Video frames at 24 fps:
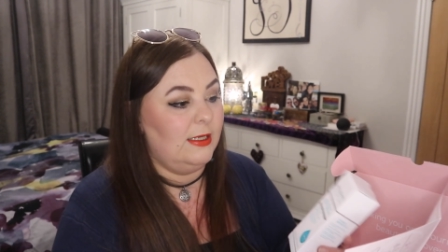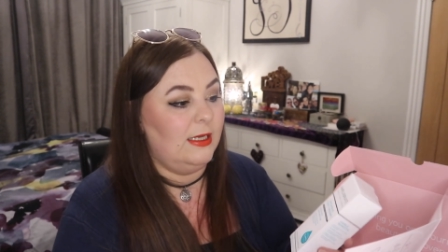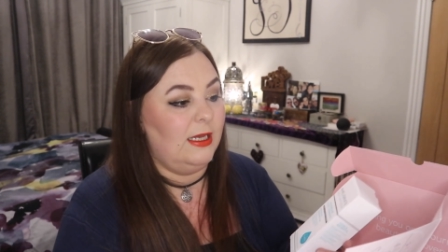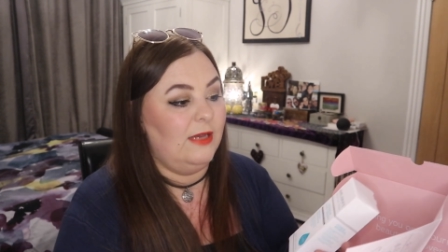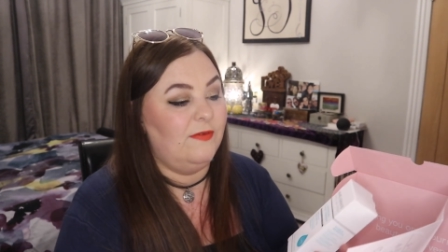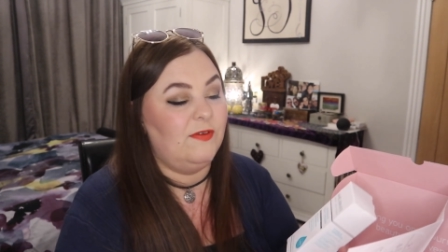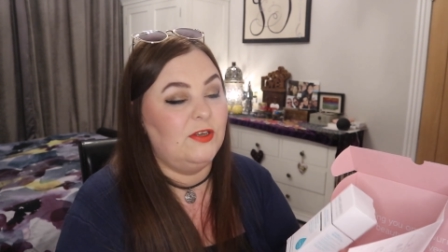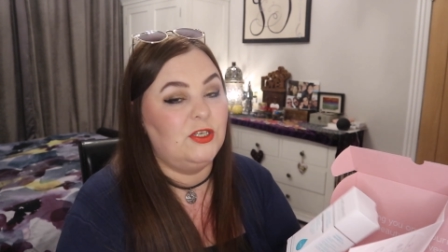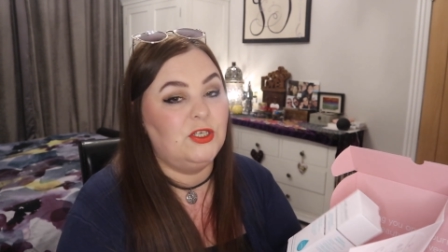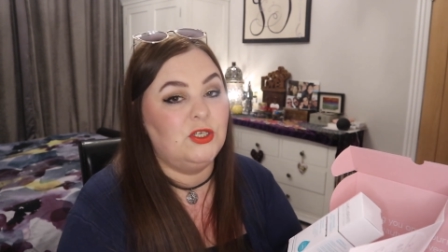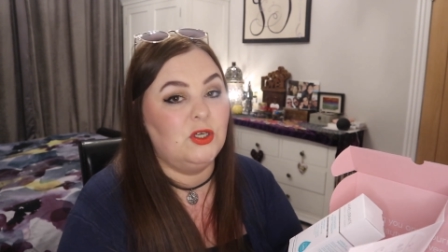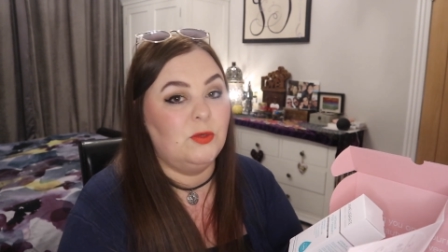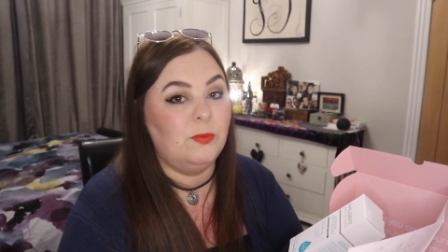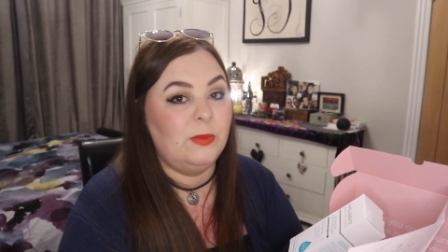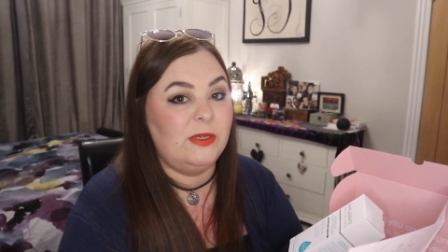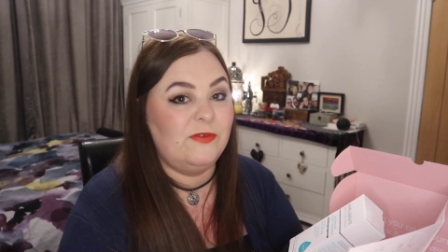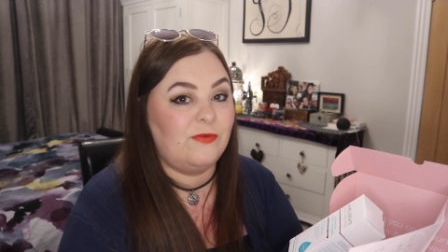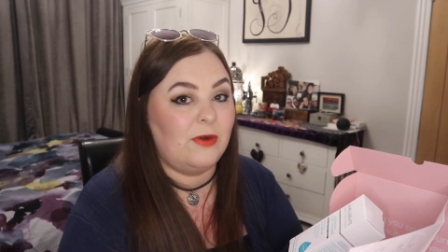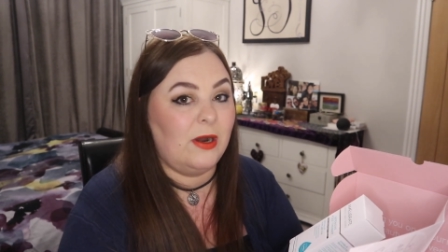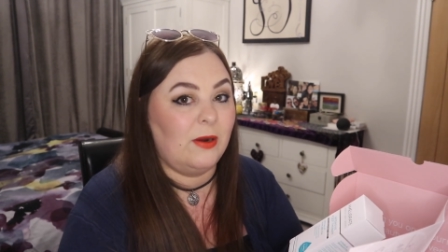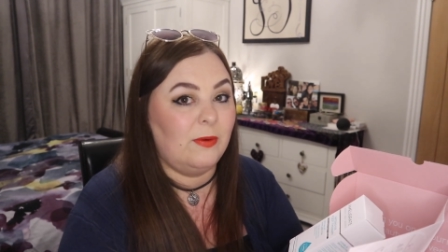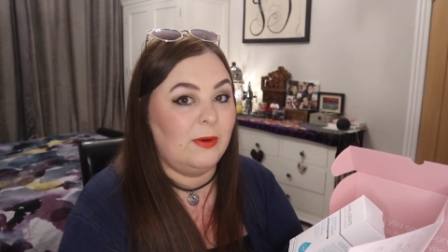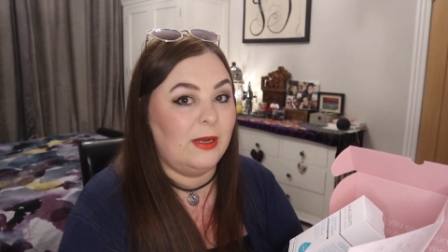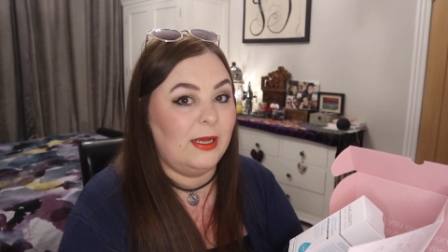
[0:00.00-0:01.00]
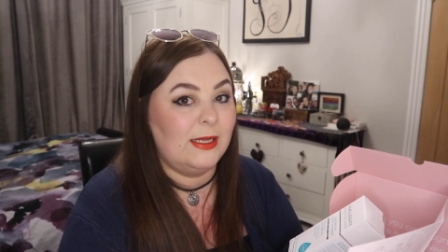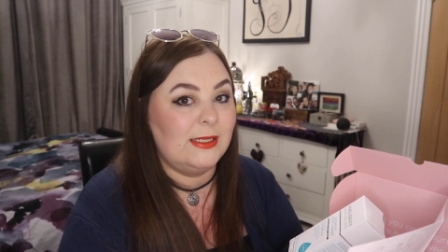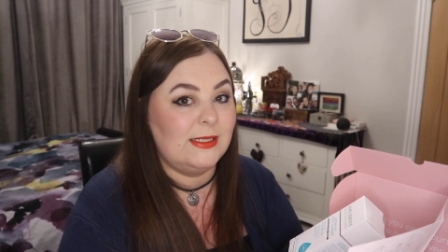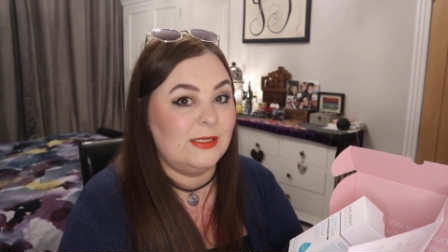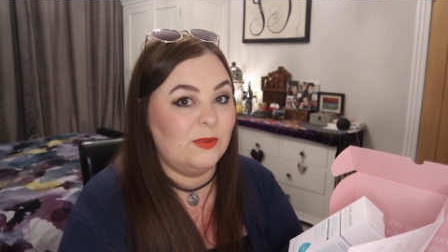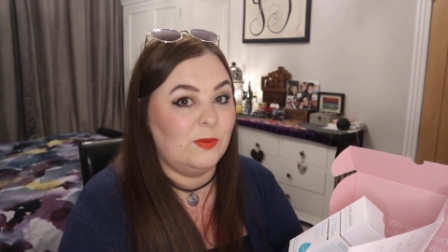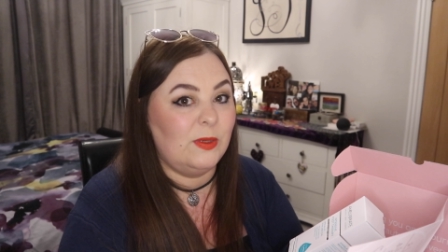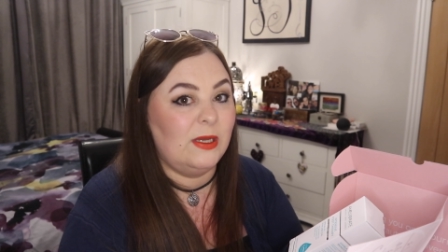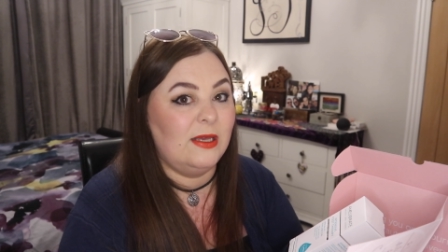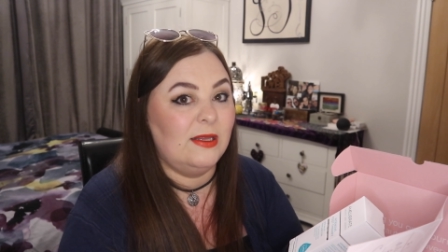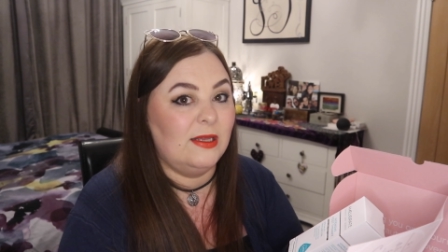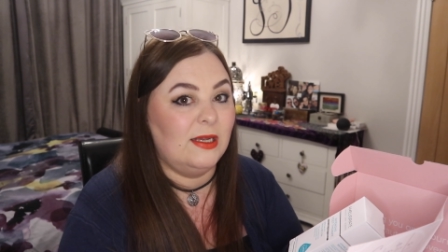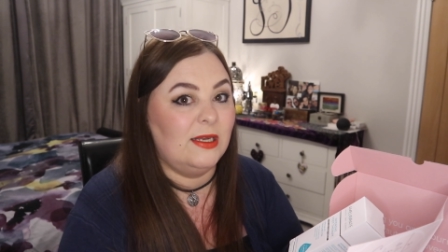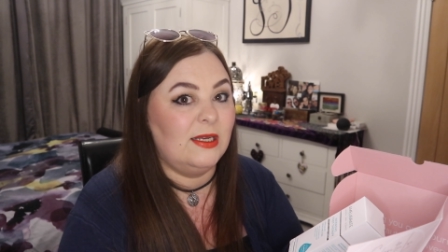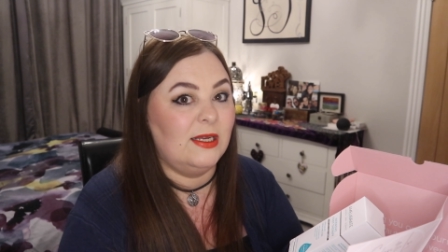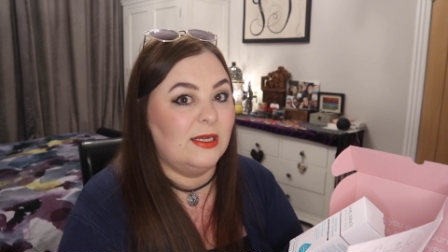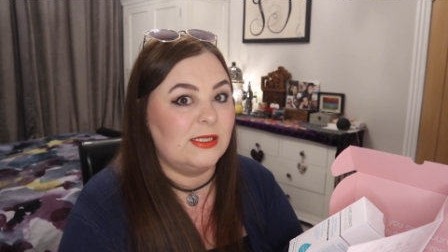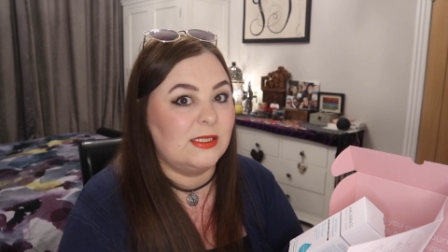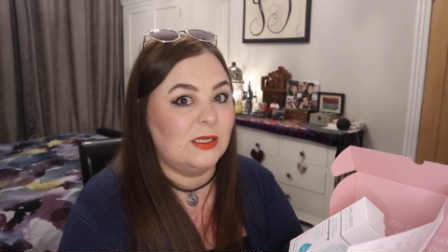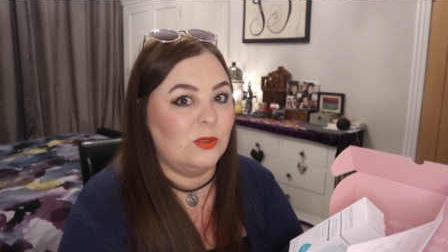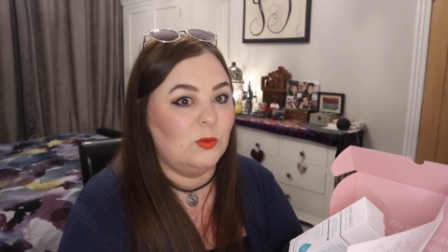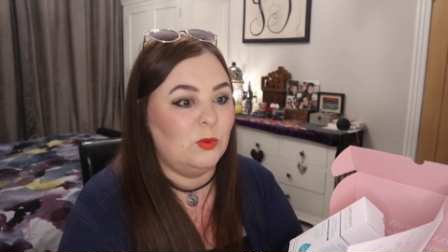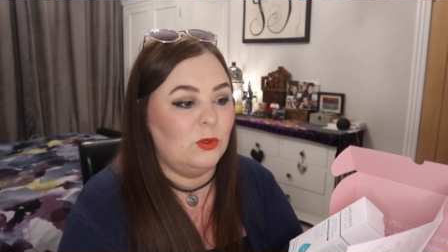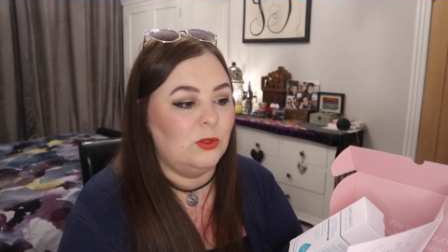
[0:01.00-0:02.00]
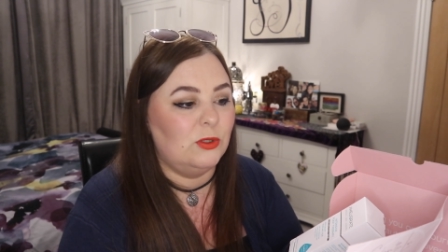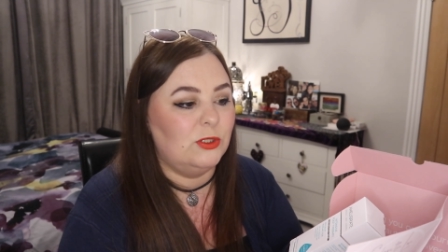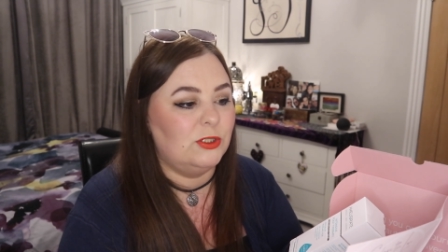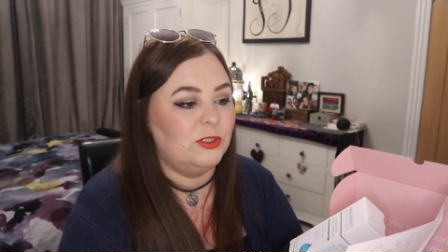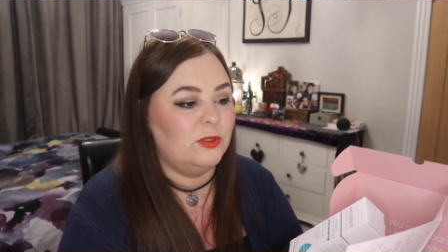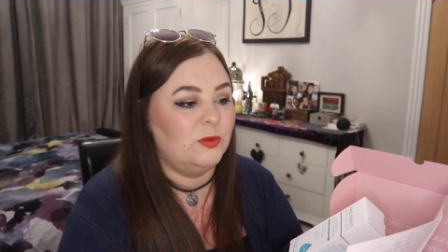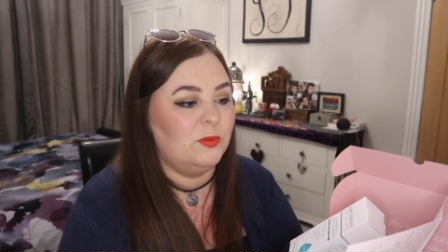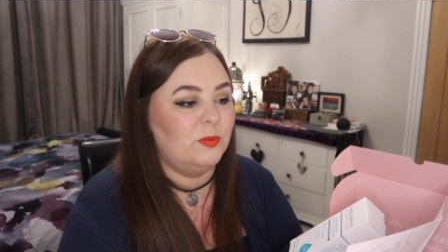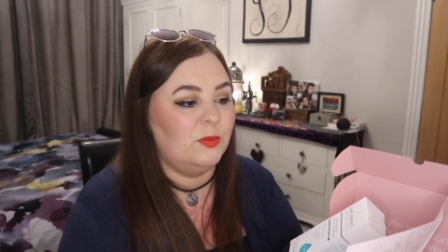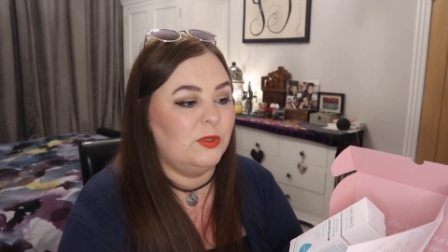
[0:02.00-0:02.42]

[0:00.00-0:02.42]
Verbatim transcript: If it took me frown lines away, then yes, I would.